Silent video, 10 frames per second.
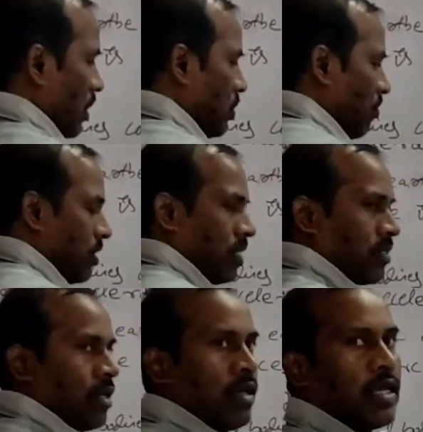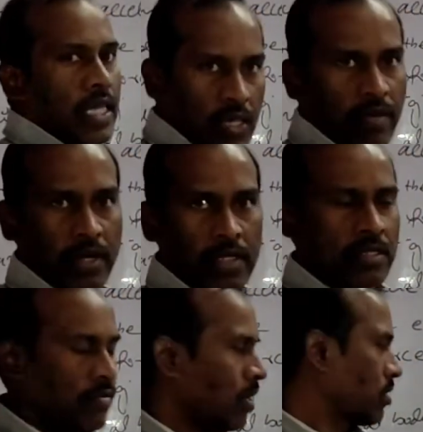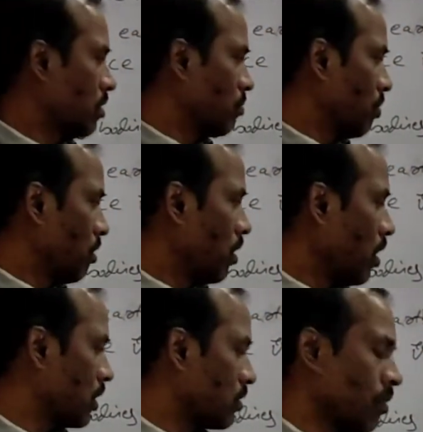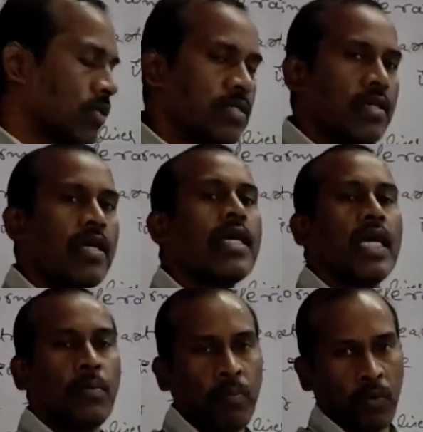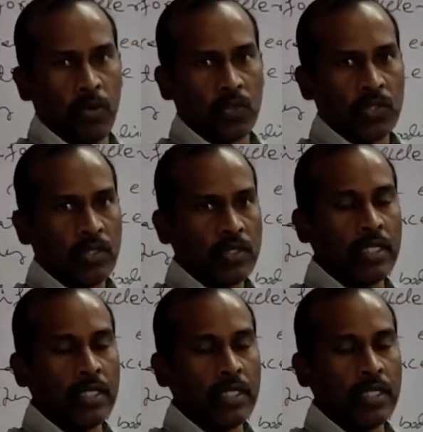East, west is a equators. For example, north, south is a poles.